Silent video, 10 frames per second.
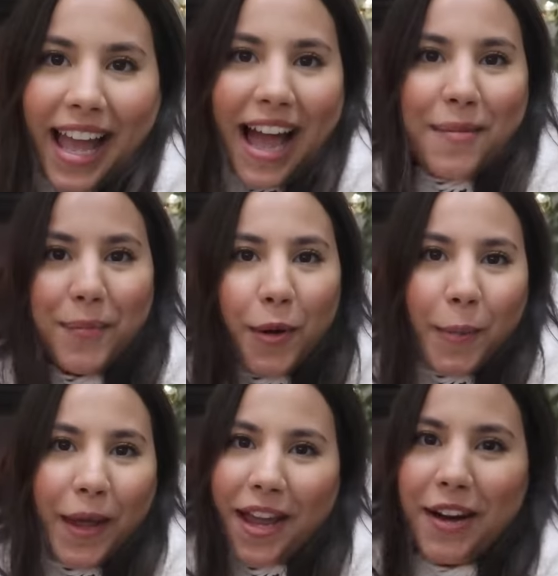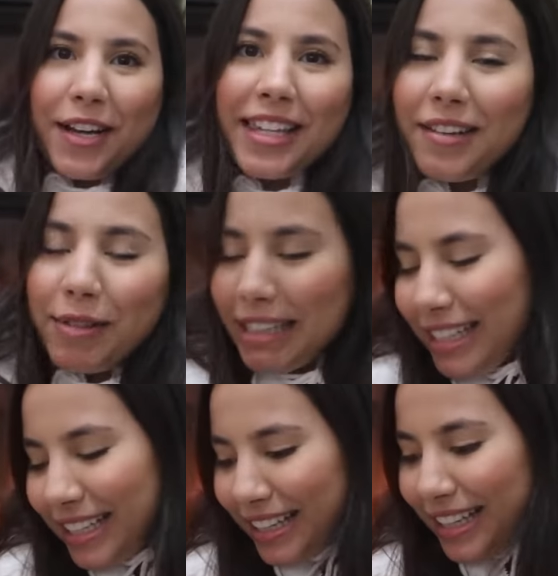I'm prepared I'm like
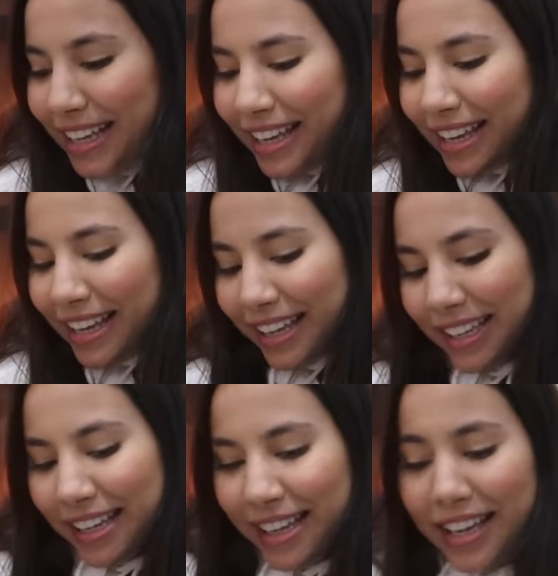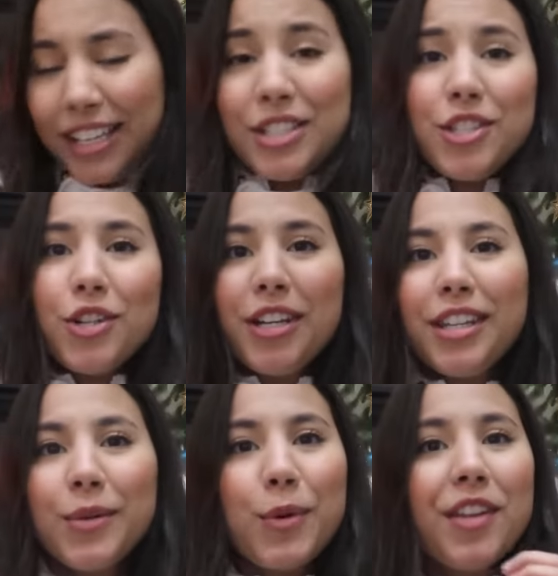really enjoying
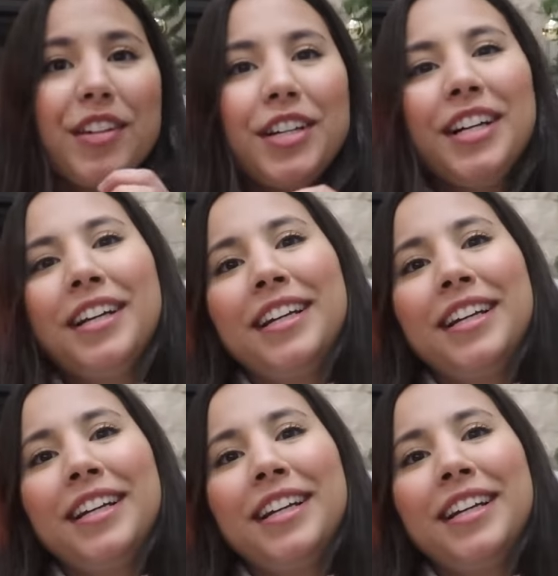the weather